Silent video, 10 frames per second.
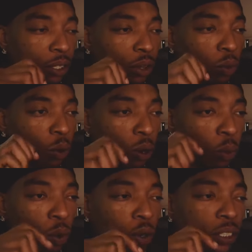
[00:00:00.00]
were the
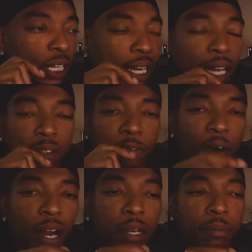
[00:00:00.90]
ones that got the
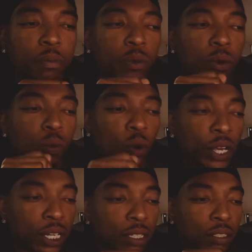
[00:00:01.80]
fight
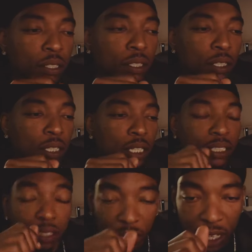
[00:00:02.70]
when
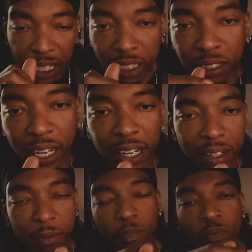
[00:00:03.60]
it's clear day
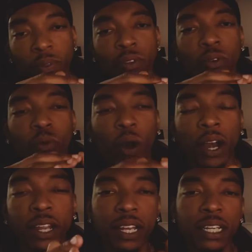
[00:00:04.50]
right
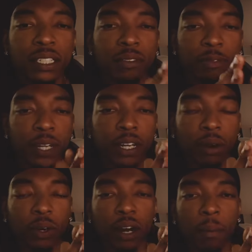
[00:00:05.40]
here in this video
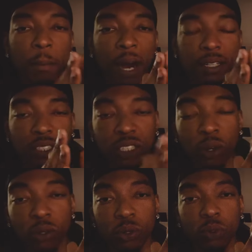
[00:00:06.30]
that I'm about to
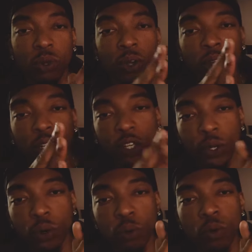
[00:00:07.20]
show you,
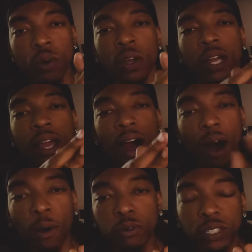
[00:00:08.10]
Q and
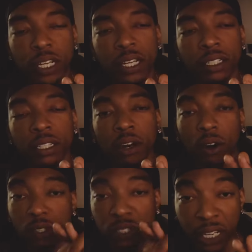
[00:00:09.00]
Offset
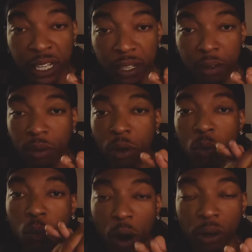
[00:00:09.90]
are seen
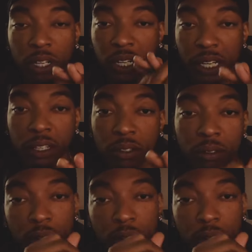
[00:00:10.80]
walking together.